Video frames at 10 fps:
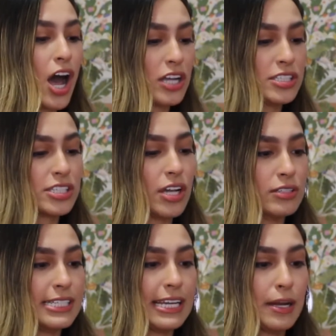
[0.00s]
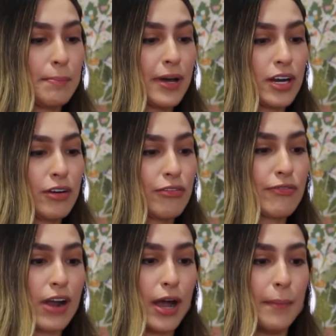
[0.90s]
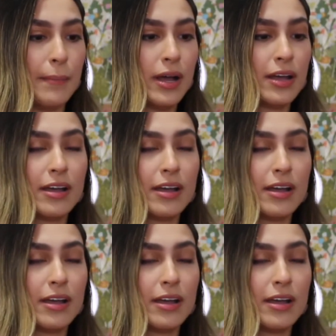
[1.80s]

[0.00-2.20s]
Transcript: unsalted butter from